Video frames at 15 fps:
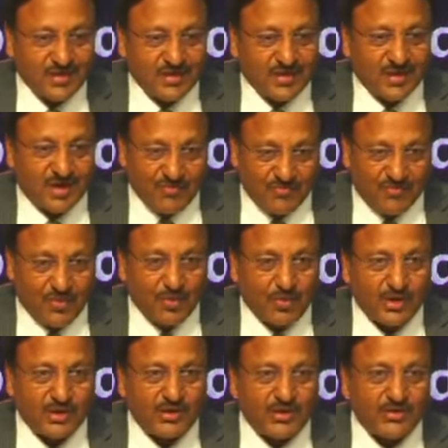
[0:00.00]
come
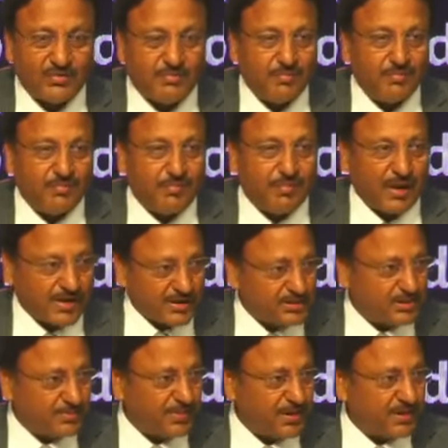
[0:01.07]
forward,
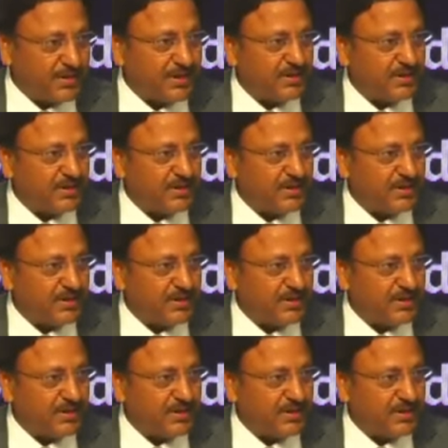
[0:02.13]
participate